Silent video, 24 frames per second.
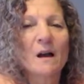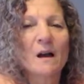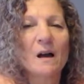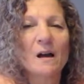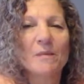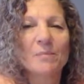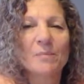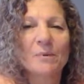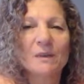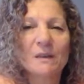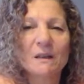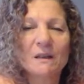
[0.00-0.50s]

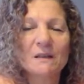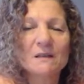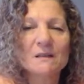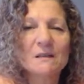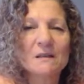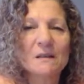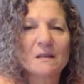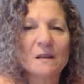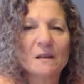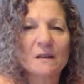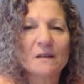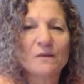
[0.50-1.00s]
Please,
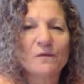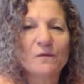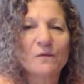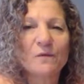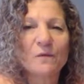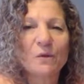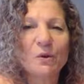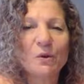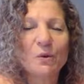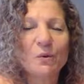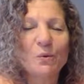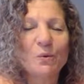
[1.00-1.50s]
if
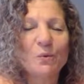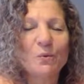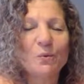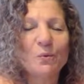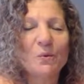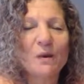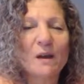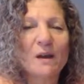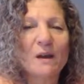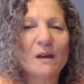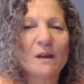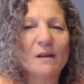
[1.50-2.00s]
you
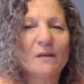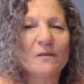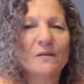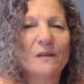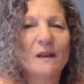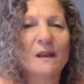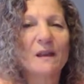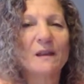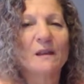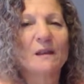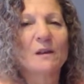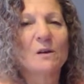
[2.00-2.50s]
have
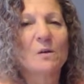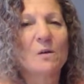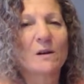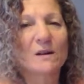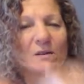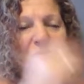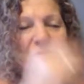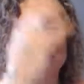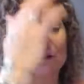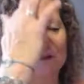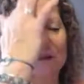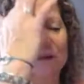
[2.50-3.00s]
any
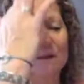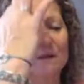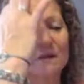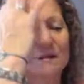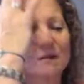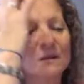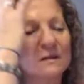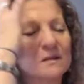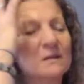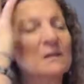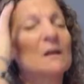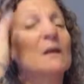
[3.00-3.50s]

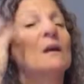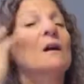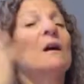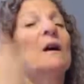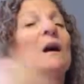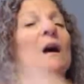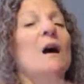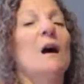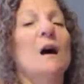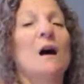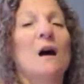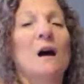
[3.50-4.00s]
questions
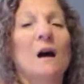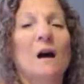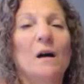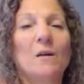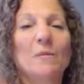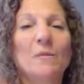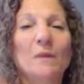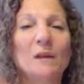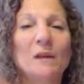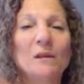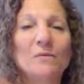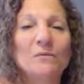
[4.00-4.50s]

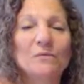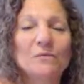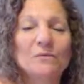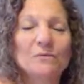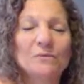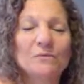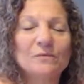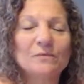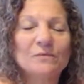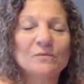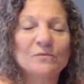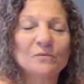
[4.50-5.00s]
in
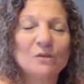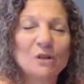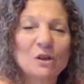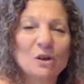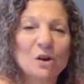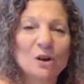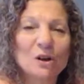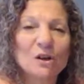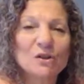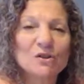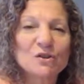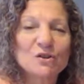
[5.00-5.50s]

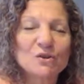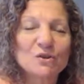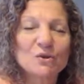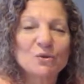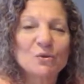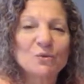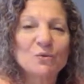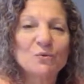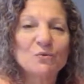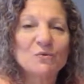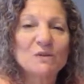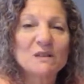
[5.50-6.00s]
regards
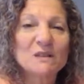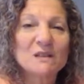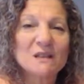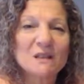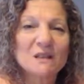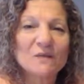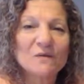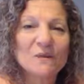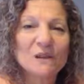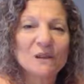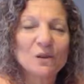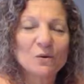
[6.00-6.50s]
to
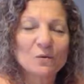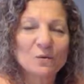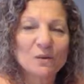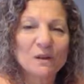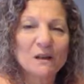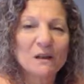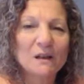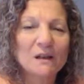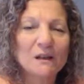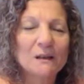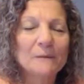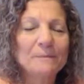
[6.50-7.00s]
receiving a
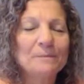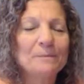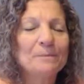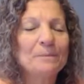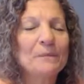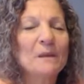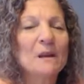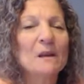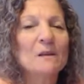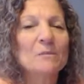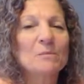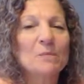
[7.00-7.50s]
reading,
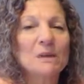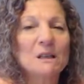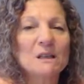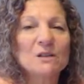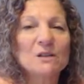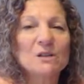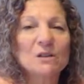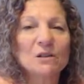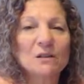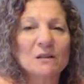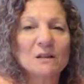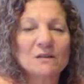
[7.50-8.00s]

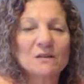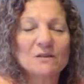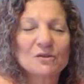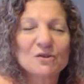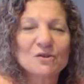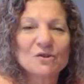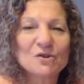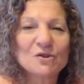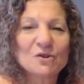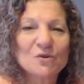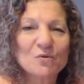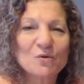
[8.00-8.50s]
please look at the
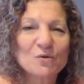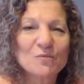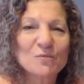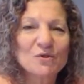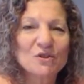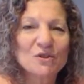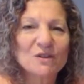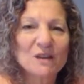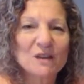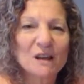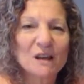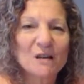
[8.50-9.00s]

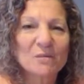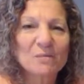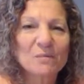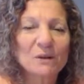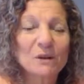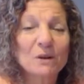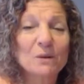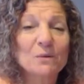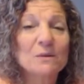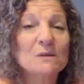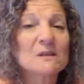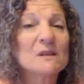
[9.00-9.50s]
description down
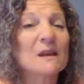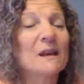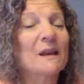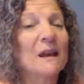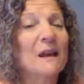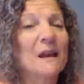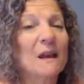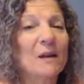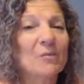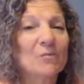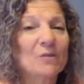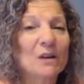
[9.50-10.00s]
below, as I
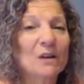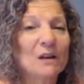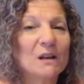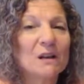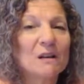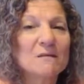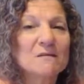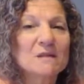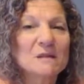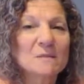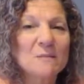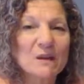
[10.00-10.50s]
am running
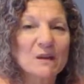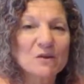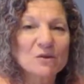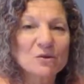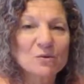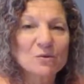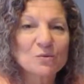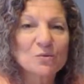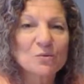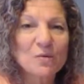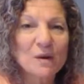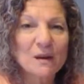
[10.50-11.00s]
a
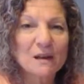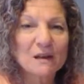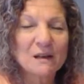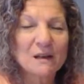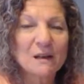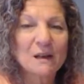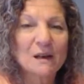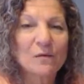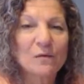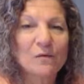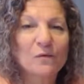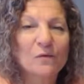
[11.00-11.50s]
special right
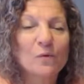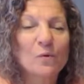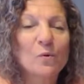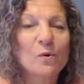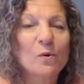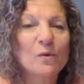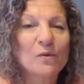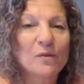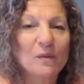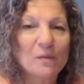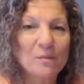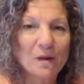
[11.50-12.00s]
now
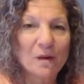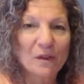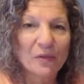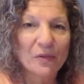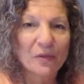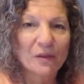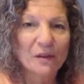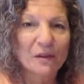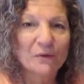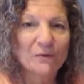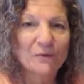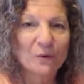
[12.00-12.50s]
for the month
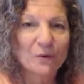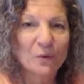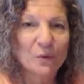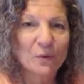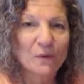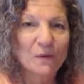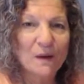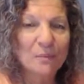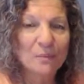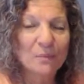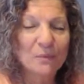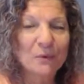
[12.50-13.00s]
of
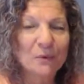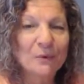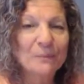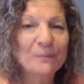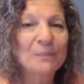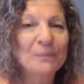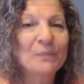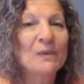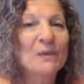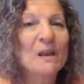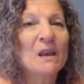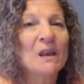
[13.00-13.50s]
November.
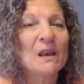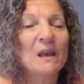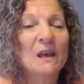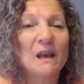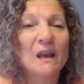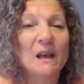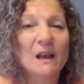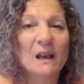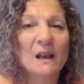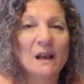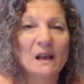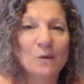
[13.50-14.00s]

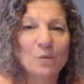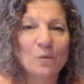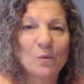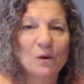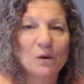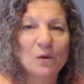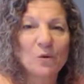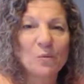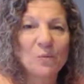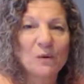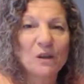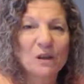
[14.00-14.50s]
And I
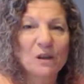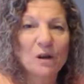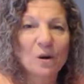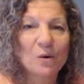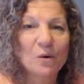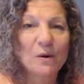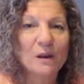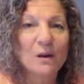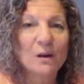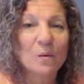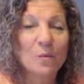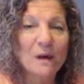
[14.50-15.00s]
will be
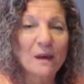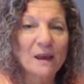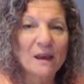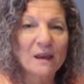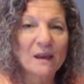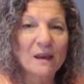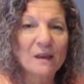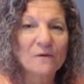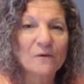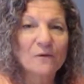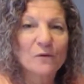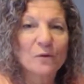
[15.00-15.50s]
going
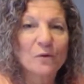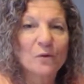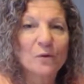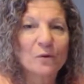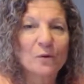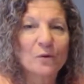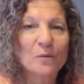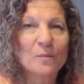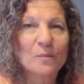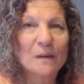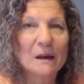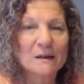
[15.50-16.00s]
away
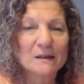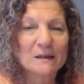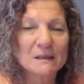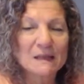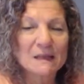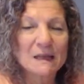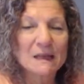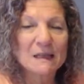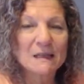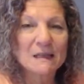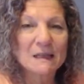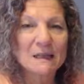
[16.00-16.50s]
for about
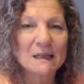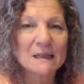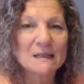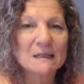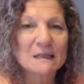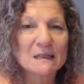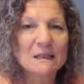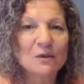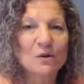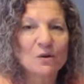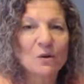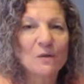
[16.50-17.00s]
10 days
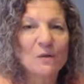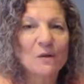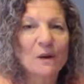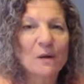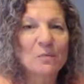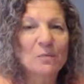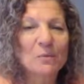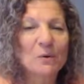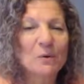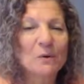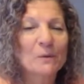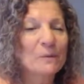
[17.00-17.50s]
in
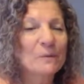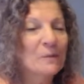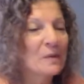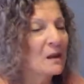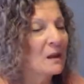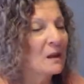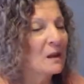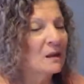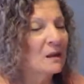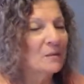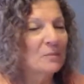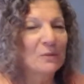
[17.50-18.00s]
November.
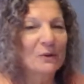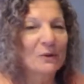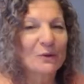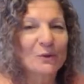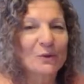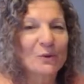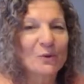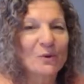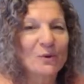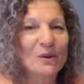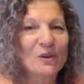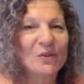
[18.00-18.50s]
But the
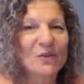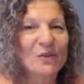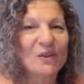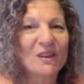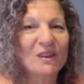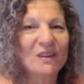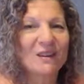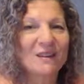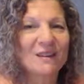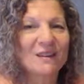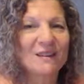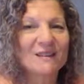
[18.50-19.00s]
great
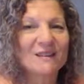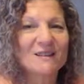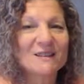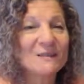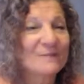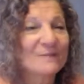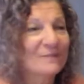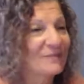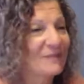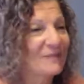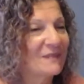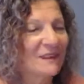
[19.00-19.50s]
thing
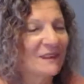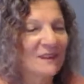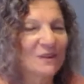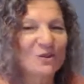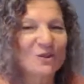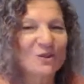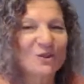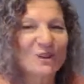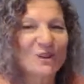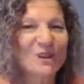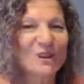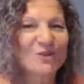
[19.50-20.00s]
is the
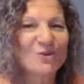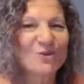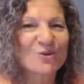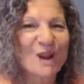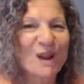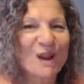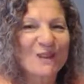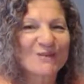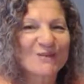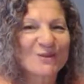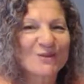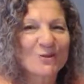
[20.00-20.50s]
internet
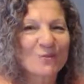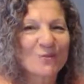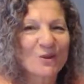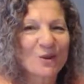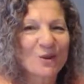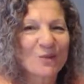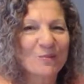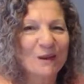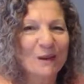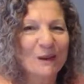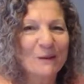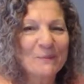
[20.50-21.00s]
travels
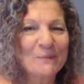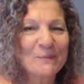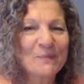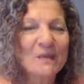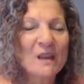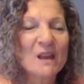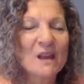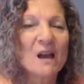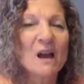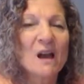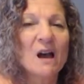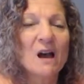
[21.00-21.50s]
with me.
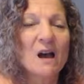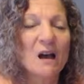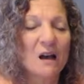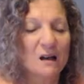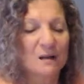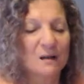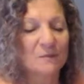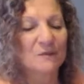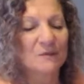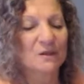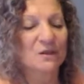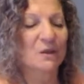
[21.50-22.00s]

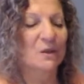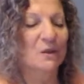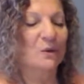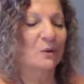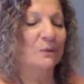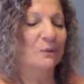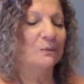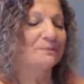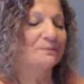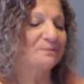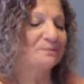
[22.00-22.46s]
So